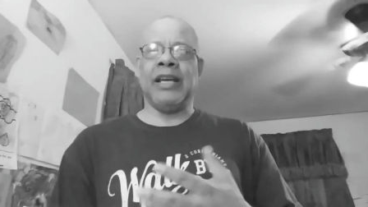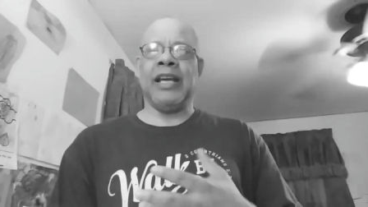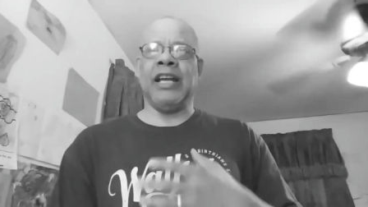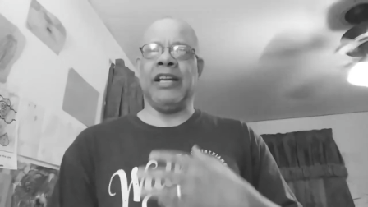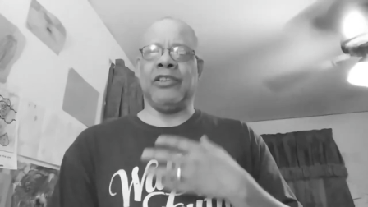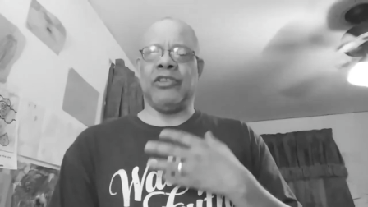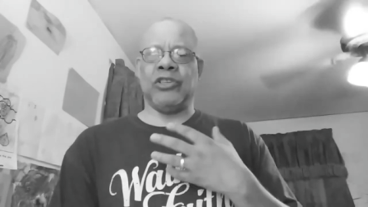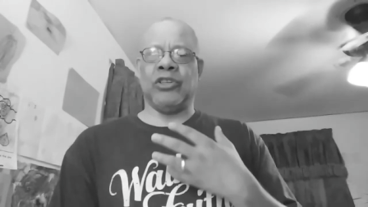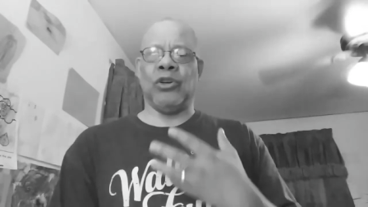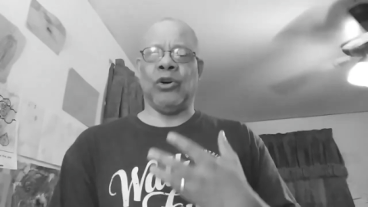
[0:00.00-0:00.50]

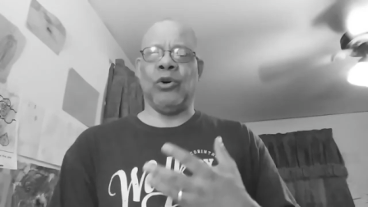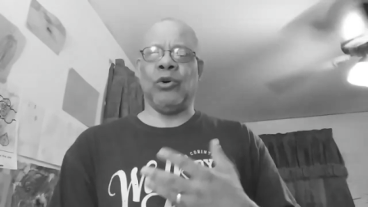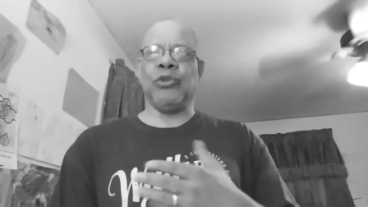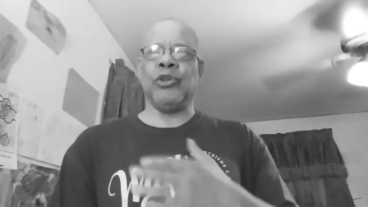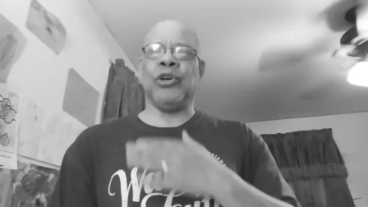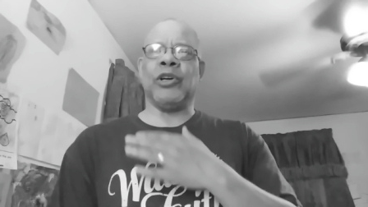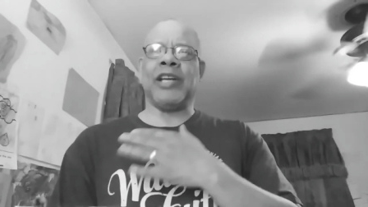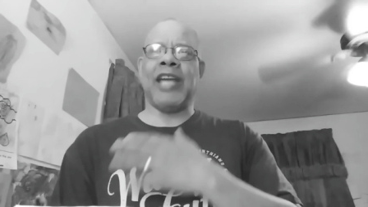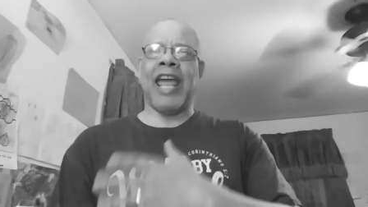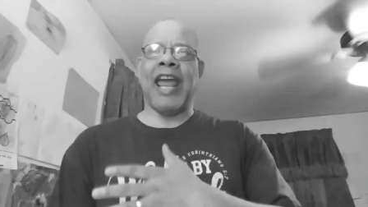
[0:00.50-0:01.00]
And so
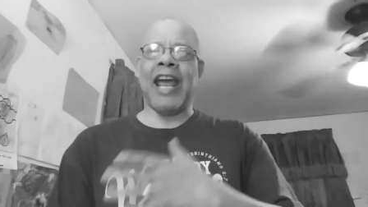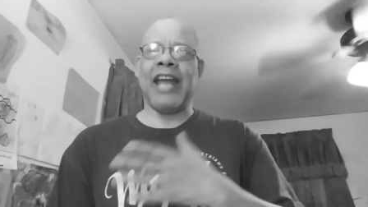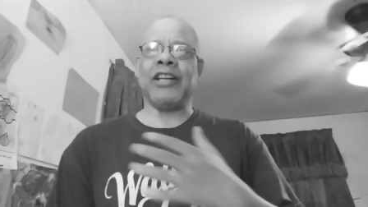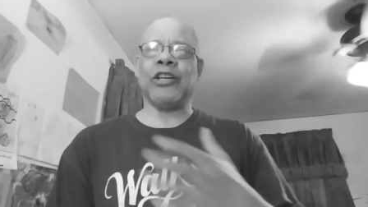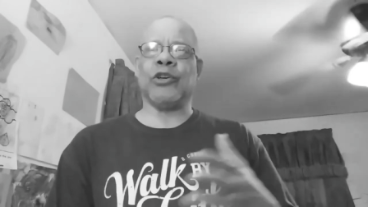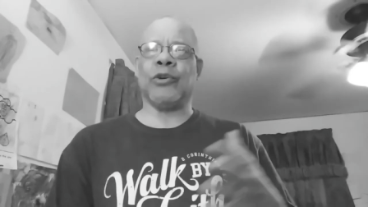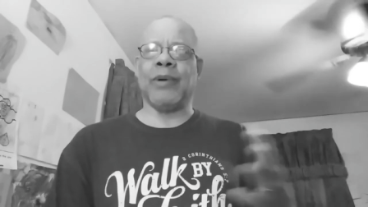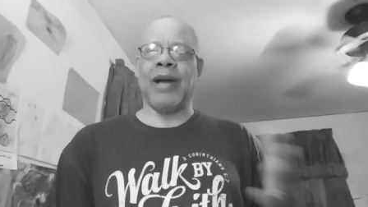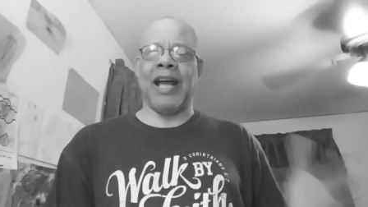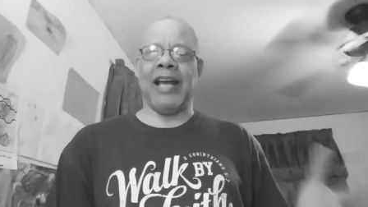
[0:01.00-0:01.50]
they're
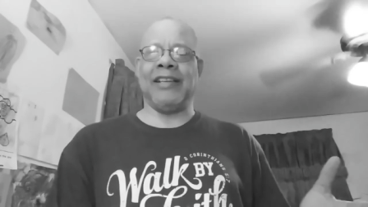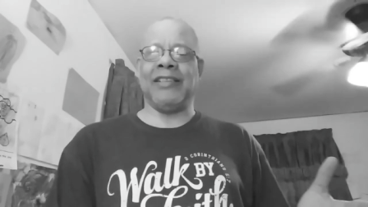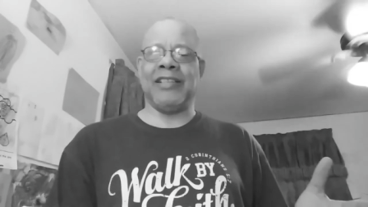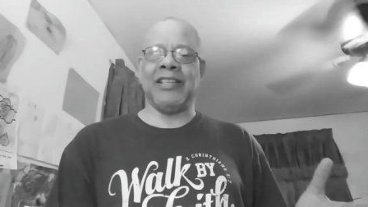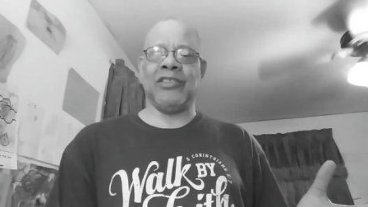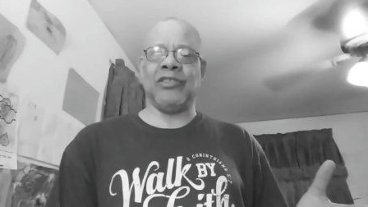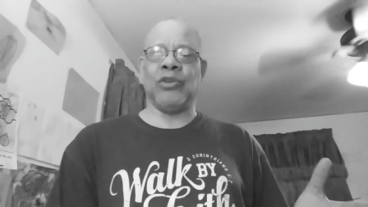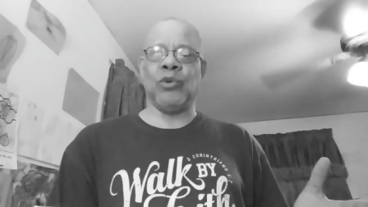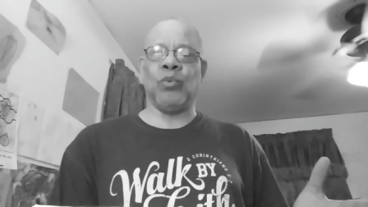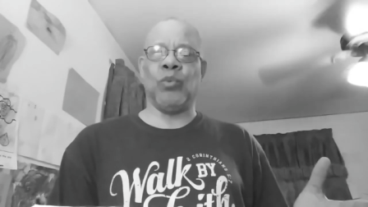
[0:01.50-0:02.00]
categorized
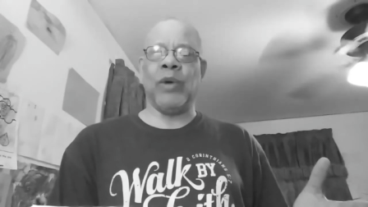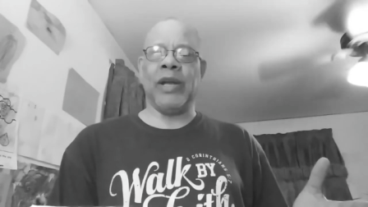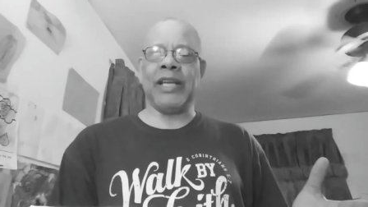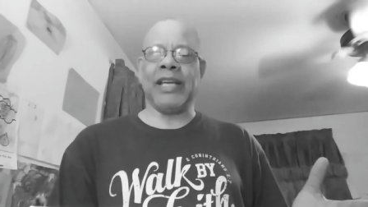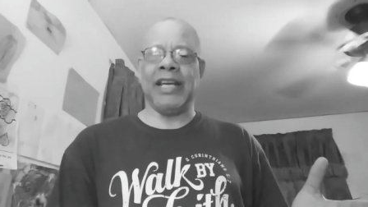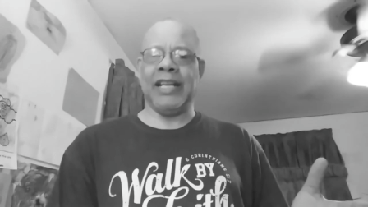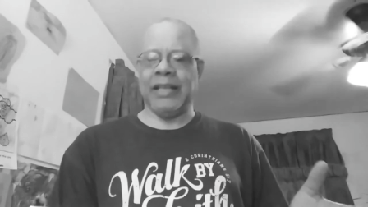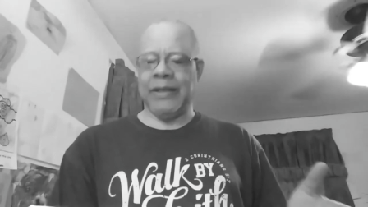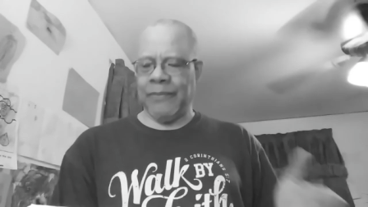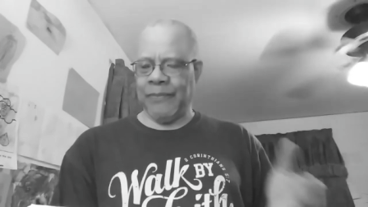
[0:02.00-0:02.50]
as the
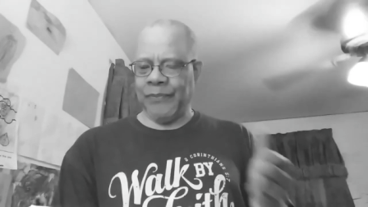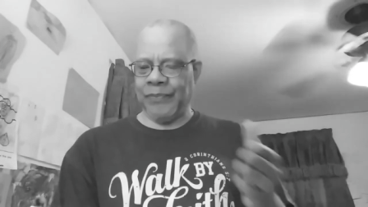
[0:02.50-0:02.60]
wicked.